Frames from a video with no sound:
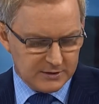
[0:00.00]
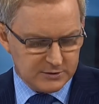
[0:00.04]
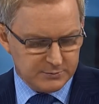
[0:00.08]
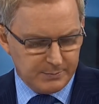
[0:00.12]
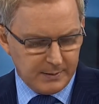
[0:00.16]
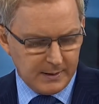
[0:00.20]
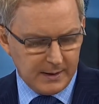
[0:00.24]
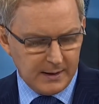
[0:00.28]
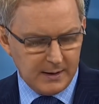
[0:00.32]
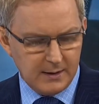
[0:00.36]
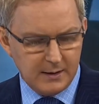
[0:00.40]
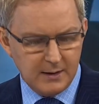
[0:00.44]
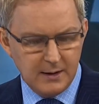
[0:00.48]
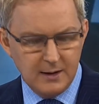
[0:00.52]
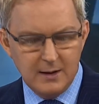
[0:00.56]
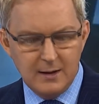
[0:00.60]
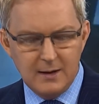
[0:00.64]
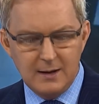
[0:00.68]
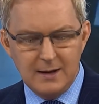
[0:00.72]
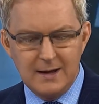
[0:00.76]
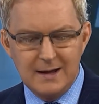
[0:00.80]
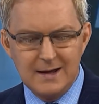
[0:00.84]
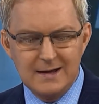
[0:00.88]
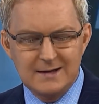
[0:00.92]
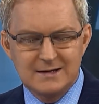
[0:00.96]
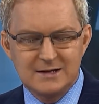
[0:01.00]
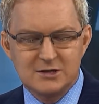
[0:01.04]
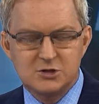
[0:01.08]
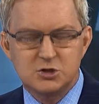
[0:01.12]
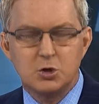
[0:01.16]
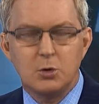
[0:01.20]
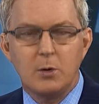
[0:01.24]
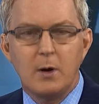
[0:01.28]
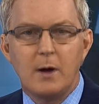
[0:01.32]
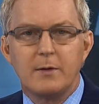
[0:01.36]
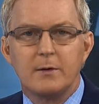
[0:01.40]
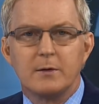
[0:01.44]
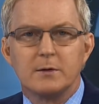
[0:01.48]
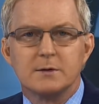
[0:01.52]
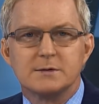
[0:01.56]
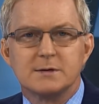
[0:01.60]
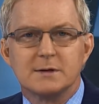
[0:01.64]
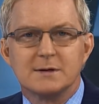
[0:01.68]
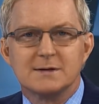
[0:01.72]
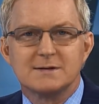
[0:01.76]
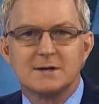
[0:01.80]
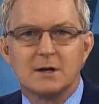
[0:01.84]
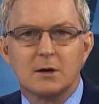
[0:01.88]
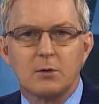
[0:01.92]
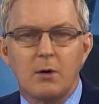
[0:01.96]
bank, and 2 others.
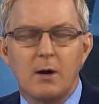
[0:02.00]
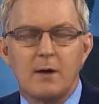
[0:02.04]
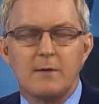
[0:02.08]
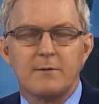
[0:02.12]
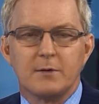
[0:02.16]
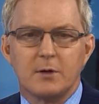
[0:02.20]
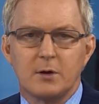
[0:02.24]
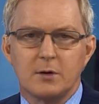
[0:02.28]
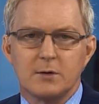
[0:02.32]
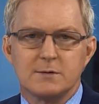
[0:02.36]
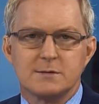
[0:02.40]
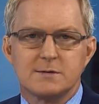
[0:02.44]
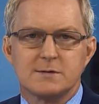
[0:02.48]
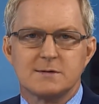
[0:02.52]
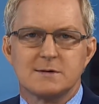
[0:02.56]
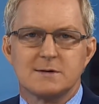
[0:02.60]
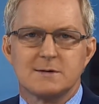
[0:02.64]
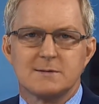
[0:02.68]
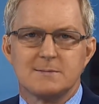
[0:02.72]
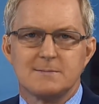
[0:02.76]
Stick around for those.